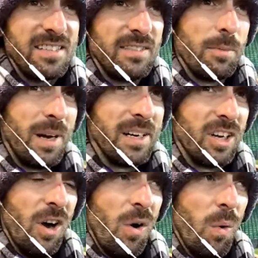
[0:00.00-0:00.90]
never mind a
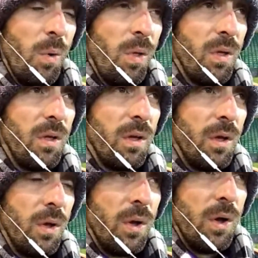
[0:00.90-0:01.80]
goal.
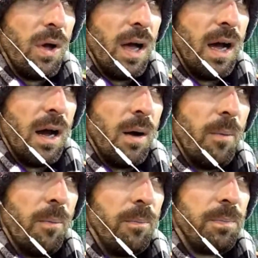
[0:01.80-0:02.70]

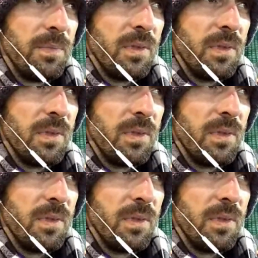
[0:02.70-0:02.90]
And